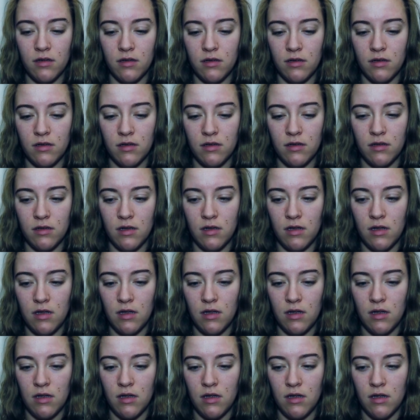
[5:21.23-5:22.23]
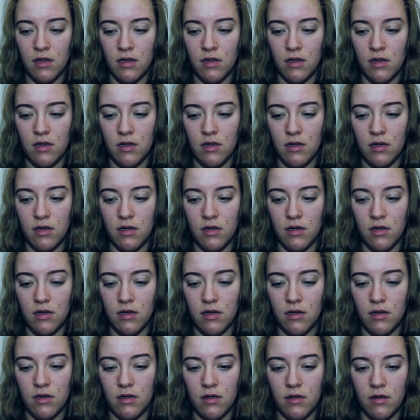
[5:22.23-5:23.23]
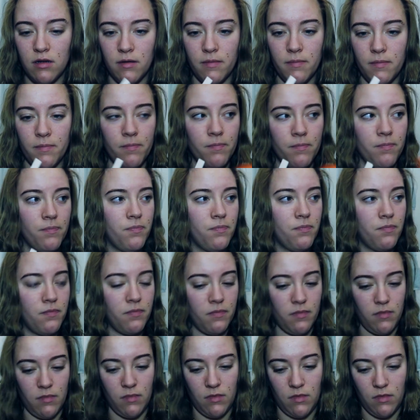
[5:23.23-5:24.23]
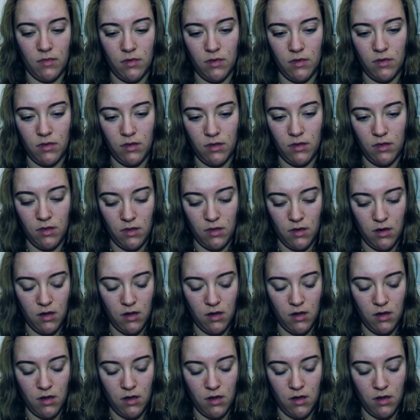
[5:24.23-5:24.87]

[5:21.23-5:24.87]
Nothing is said.